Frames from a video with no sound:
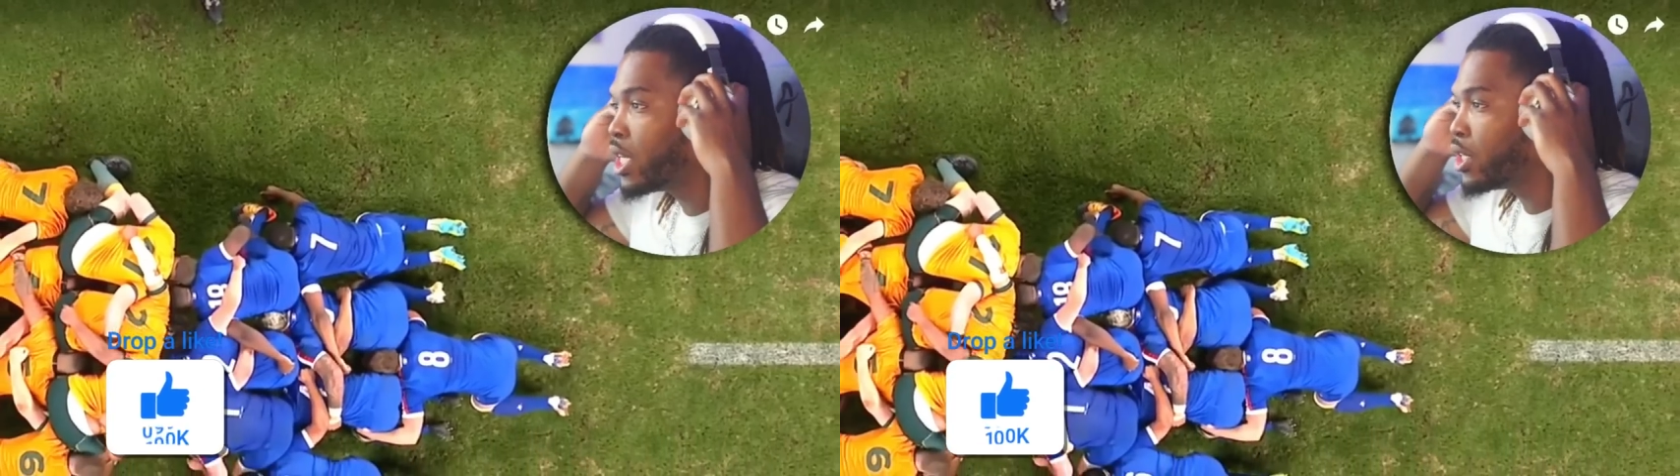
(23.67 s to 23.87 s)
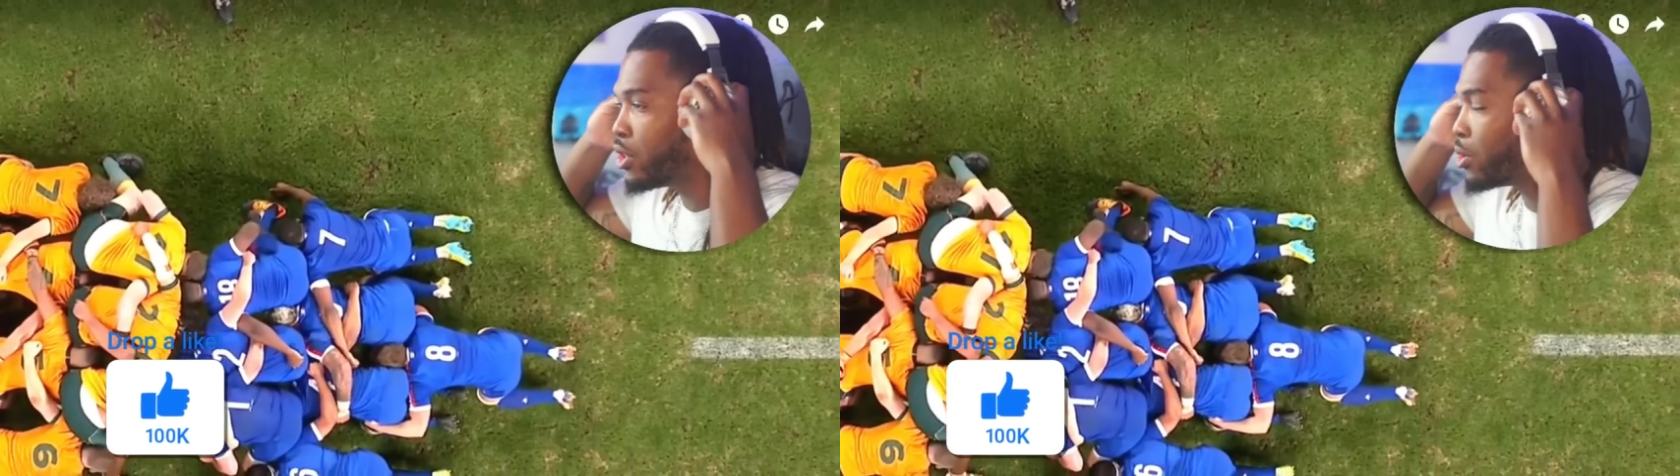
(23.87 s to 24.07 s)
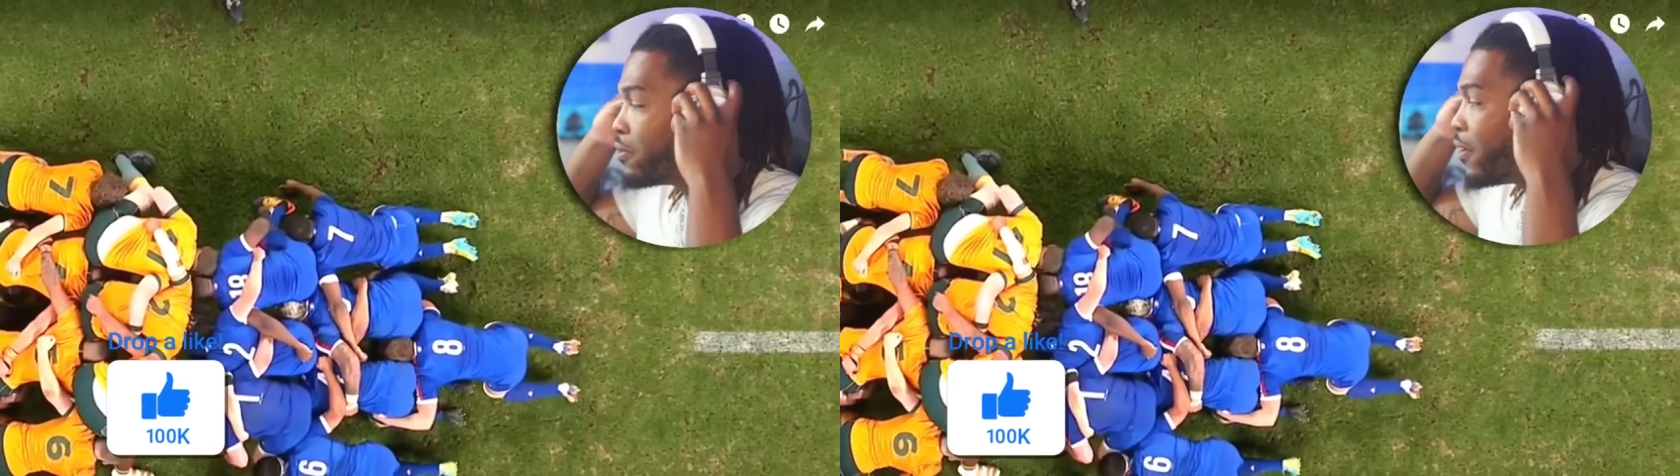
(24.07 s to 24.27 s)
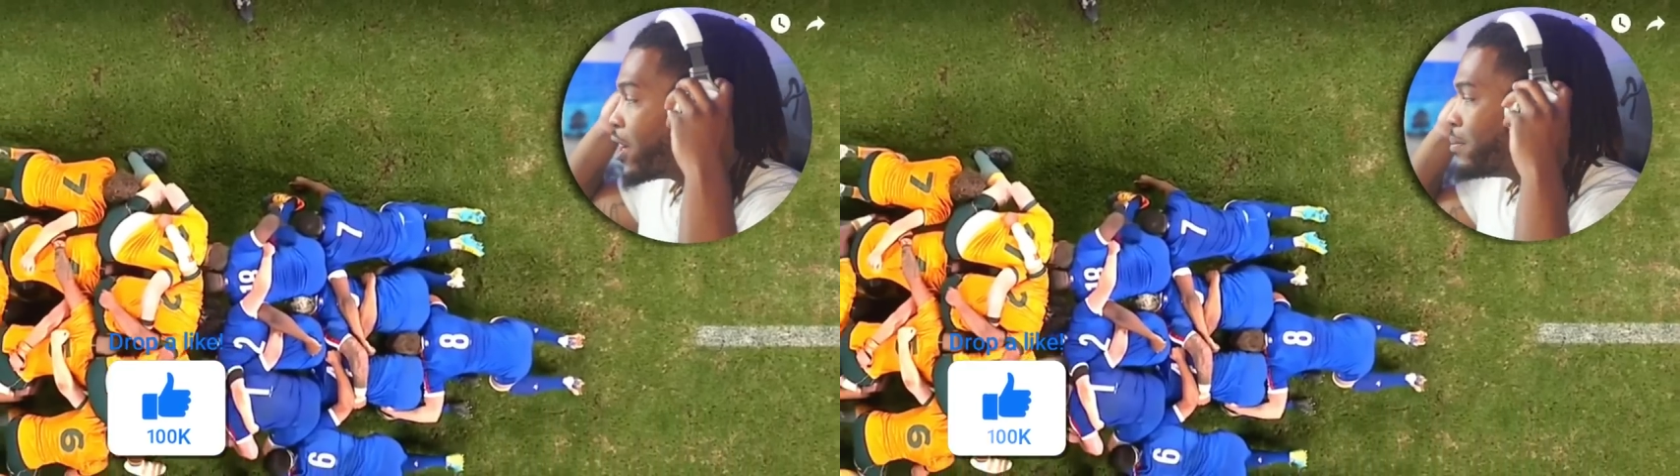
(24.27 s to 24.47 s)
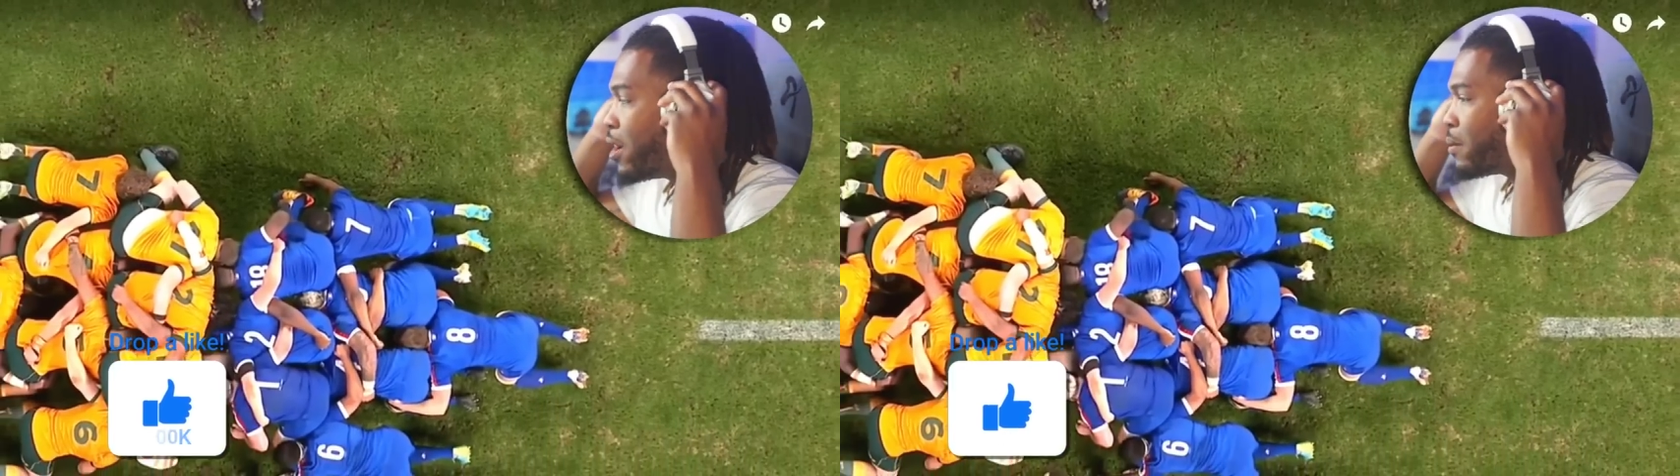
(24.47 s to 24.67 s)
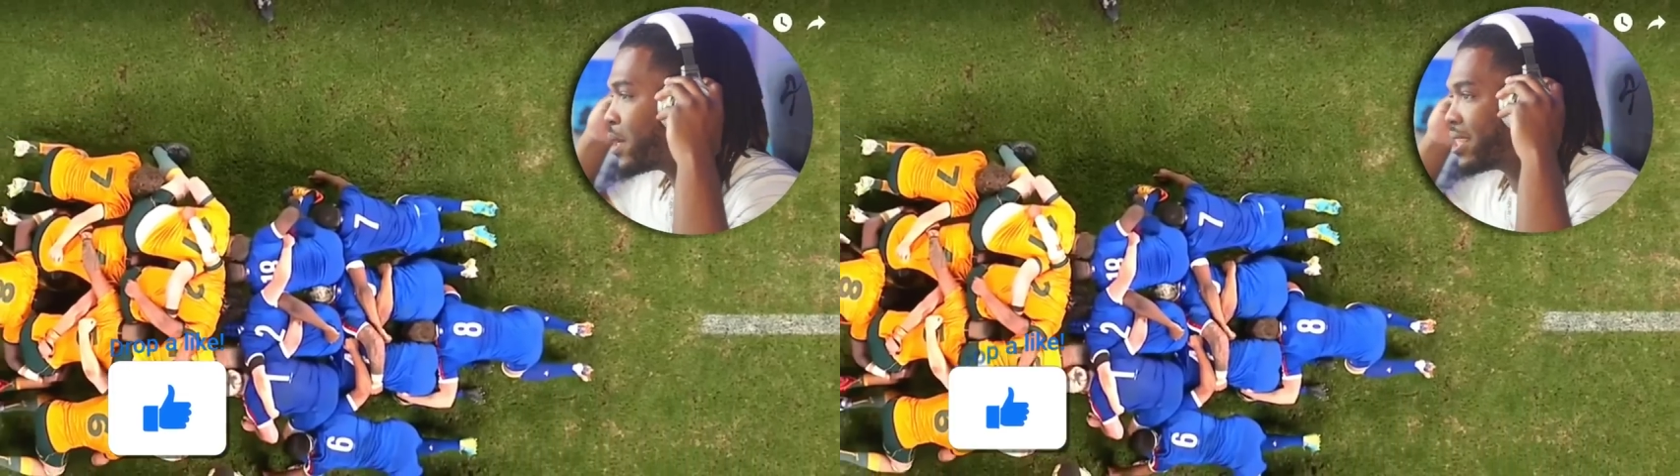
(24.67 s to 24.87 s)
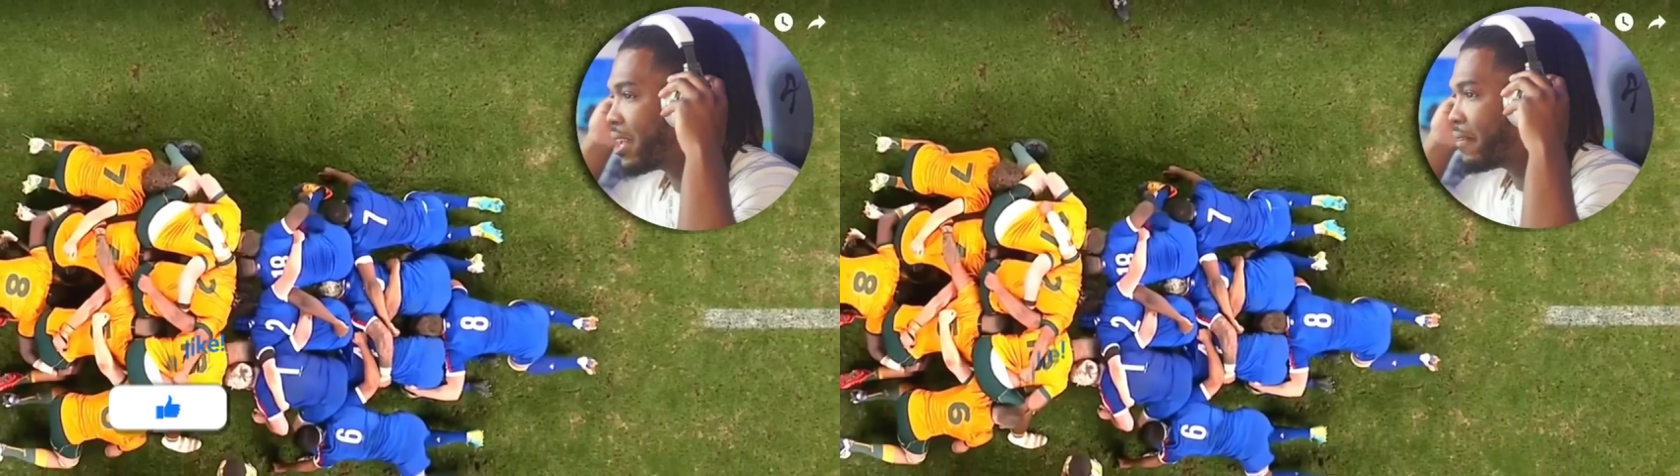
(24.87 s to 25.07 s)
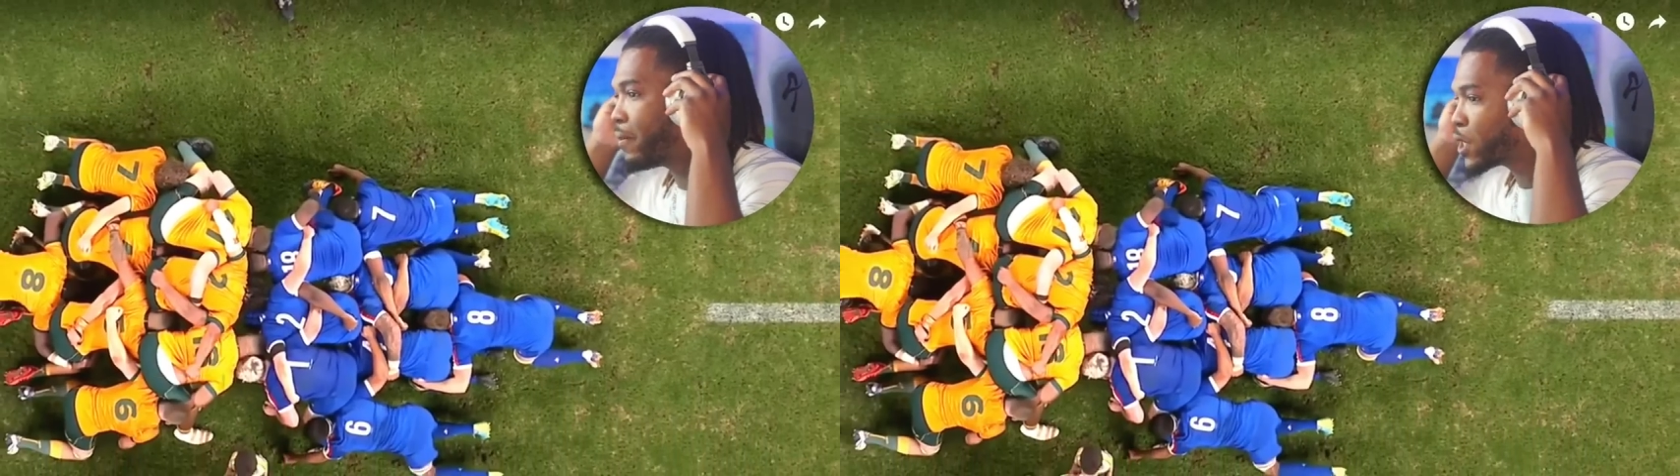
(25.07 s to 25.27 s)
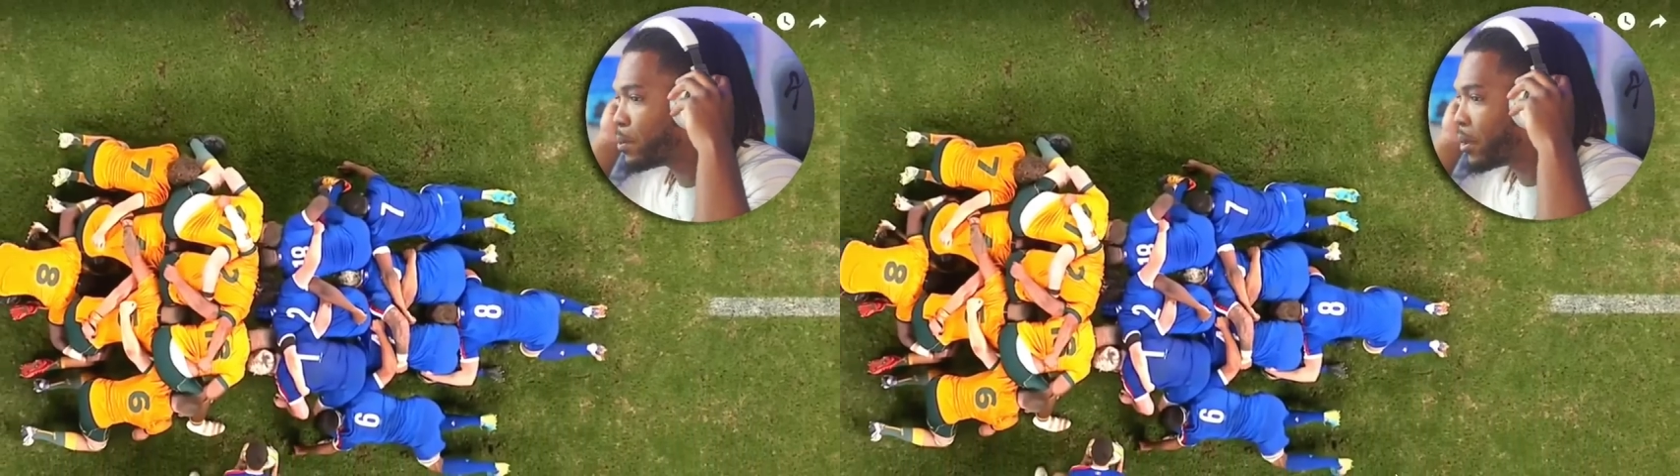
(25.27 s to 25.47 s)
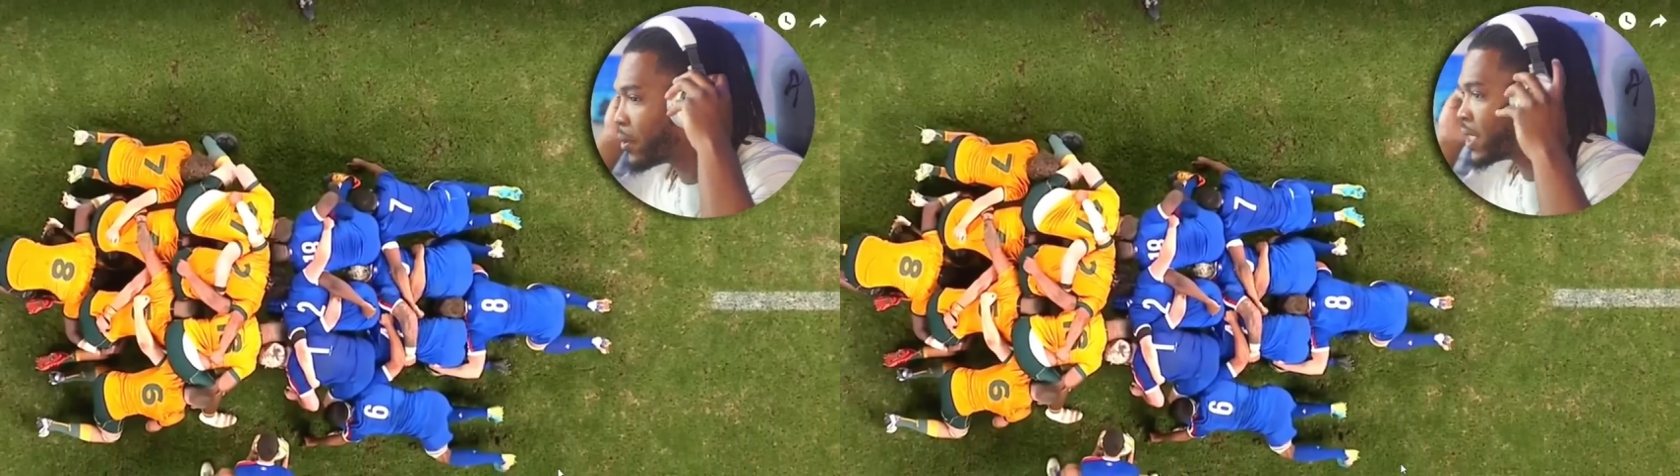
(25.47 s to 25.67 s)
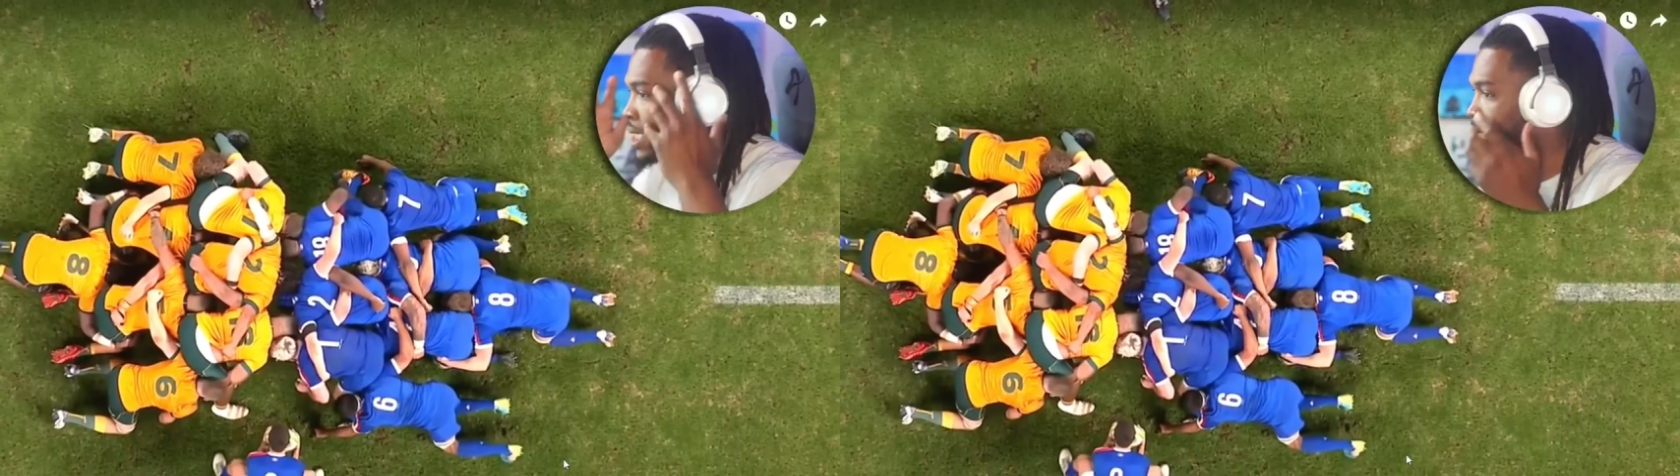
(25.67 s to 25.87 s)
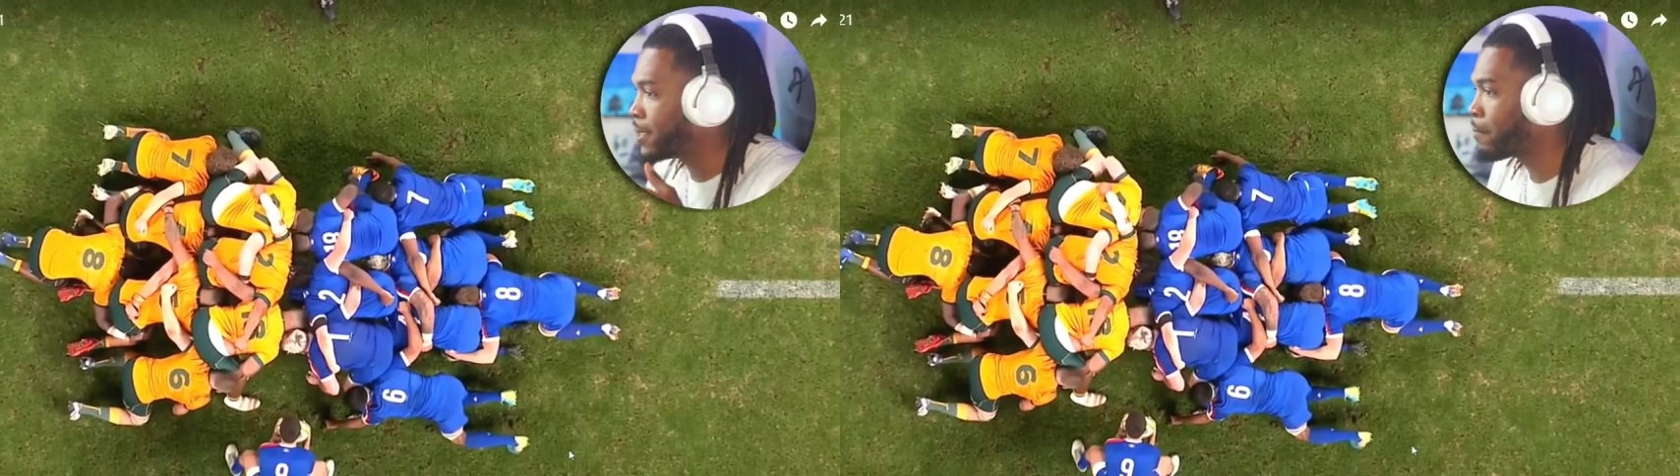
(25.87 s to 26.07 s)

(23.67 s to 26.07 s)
Turn the volume up. Get that full experience.